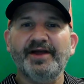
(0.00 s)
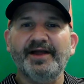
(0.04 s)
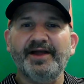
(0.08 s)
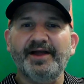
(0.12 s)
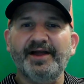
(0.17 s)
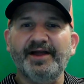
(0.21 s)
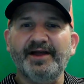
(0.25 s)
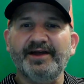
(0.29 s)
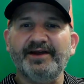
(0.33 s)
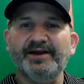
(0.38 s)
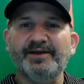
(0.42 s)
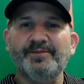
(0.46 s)

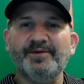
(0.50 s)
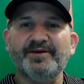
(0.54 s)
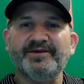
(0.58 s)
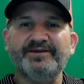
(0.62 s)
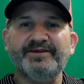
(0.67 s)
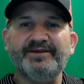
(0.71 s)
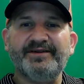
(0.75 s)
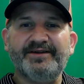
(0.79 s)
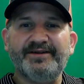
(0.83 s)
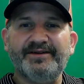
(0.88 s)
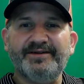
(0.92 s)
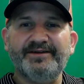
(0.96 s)
and it makes
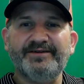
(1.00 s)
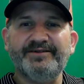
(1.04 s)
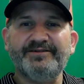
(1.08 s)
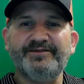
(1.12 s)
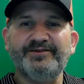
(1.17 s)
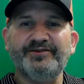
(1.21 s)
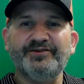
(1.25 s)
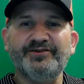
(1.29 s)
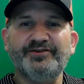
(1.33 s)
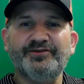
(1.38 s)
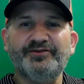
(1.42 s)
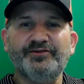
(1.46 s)
it
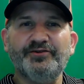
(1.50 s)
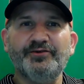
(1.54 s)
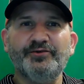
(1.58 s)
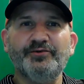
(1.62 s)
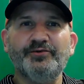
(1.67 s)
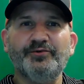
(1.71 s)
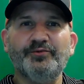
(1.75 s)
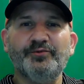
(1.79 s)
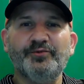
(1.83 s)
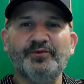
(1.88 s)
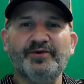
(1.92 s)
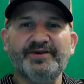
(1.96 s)
easier
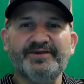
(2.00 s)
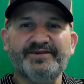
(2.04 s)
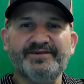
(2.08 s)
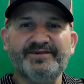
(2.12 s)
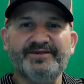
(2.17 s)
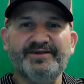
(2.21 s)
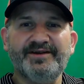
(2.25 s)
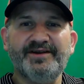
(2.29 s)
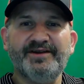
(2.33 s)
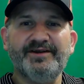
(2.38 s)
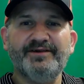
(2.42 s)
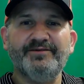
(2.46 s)
to
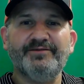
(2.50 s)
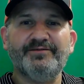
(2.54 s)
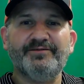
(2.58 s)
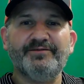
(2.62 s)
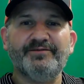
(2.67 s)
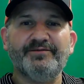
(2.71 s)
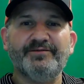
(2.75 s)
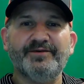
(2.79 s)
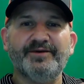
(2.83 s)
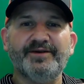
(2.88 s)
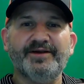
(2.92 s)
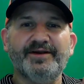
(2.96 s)
receive
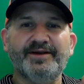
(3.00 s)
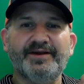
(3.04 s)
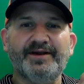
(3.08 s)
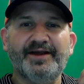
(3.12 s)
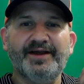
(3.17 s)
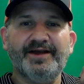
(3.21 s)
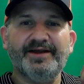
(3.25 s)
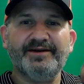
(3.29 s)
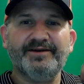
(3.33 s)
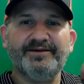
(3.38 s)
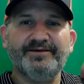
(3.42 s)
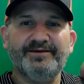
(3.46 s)

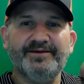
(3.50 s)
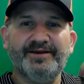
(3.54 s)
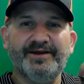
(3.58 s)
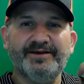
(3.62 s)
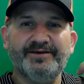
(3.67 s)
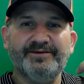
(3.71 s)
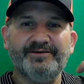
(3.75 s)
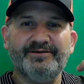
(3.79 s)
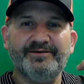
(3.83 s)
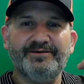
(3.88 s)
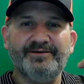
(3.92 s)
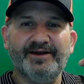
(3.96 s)

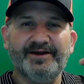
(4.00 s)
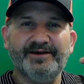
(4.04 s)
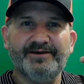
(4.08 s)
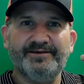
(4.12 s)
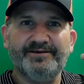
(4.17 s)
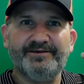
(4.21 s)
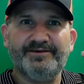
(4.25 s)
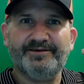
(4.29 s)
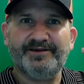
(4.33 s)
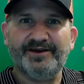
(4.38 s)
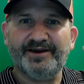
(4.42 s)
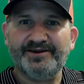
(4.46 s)

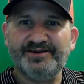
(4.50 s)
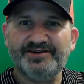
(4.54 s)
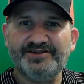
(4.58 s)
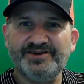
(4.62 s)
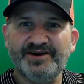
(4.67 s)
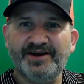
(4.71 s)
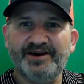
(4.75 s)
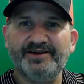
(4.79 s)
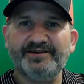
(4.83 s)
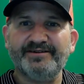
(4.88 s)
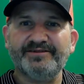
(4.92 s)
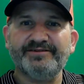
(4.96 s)
and
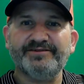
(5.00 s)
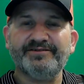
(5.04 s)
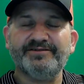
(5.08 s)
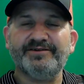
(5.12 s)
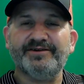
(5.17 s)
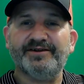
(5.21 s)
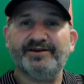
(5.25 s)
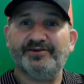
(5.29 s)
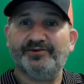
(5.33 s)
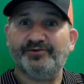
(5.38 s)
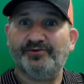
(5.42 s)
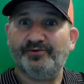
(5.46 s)
digest
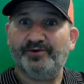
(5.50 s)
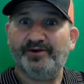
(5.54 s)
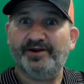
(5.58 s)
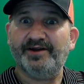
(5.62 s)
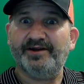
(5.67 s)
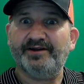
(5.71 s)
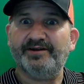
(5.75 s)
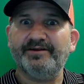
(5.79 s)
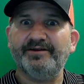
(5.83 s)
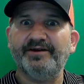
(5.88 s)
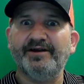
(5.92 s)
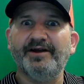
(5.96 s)
and
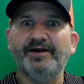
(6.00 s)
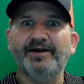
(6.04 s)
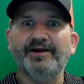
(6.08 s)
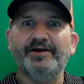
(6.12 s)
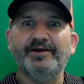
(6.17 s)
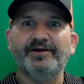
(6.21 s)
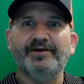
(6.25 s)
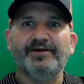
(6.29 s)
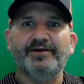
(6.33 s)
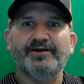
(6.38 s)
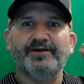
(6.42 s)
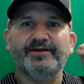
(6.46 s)
create
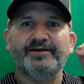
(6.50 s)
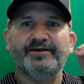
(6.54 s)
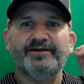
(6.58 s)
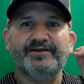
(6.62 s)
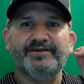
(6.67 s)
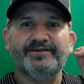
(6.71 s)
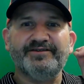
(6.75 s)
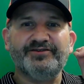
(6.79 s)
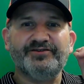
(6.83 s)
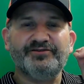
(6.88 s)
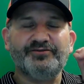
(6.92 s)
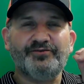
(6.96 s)

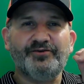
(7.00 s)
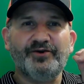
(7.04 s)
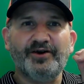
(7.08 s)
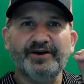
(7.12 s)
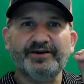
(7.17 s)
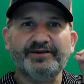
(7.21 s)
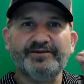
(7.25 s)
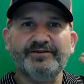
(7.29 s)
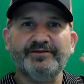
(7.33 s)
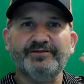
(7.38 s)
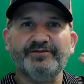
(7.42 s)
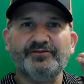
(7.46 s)

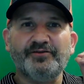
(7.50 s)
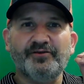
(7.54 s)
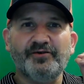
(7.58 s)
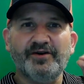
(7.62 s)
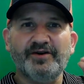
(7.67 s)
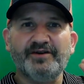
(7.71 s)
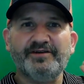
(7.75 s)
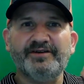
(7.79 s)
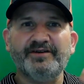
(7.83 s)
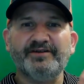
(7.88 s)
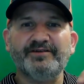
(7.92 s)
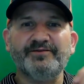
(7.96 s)
constructive
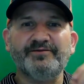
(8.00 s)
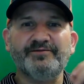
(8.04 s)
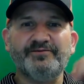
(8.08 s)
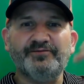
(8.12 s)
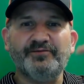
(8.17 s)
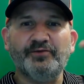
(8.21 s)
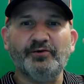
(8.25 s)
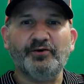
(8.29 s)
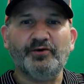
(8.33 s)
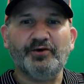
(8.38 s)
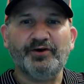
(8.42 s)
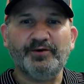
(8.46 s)
criticism
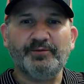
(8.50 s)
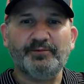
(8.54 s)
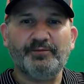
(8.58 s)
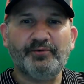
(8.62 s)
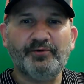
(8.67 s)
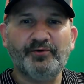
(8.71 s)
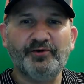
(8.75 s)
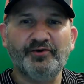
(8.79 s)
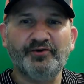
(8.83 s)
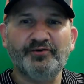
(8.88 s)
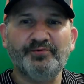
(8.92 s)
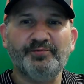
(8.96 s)
for
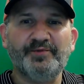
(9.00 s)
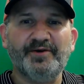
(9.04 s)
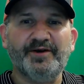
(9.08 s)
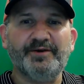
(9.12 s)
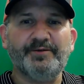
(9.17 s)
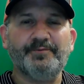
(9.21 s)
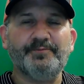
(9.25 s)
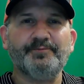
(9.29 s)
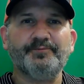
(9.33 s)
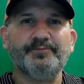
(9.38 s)
improvement.